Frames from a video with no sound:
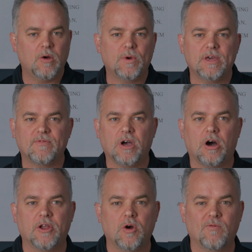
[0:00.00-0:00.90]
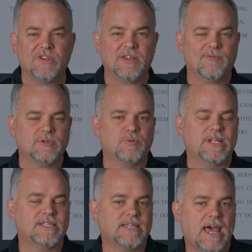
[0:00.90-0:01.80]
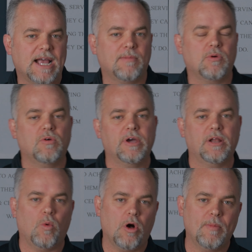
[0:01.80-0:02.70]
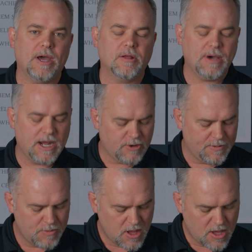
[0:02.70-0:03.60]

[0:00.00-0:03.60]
We have gone over the difference between a stackable and a wall-mounted battery,